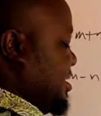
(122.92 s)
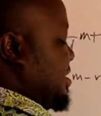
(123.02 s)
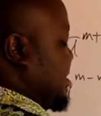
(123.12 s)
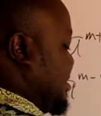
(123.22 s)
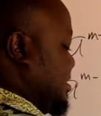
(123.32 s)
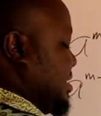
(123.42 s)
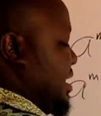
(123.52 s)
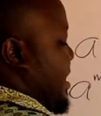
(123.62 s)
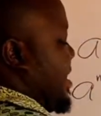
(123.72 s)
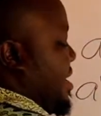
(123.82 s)
c,
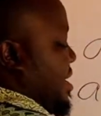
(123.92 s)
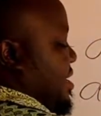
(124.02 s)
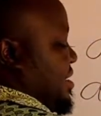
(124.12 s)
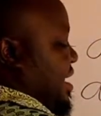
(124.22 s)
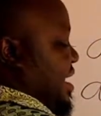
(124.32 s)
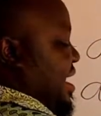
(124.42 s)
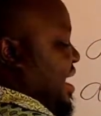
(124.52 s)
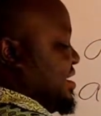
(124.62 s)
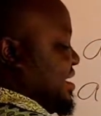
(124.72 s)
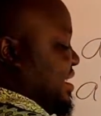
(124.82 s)
the A
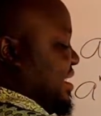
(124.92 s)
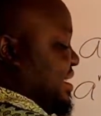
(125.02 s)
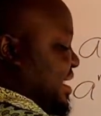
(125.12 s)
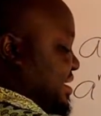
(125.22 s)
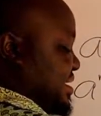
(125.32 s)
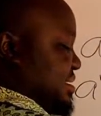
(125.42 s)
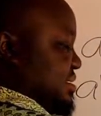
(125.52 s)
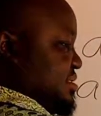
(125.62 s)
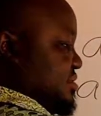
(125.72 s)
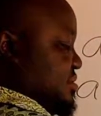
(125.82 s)
has an index.
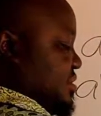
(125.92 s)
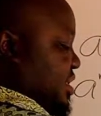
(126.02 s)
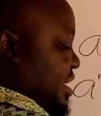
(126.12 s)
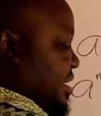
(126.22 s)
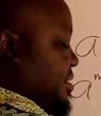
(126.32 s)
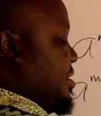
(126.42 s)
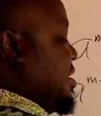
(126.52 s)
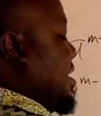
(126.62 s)
Okay?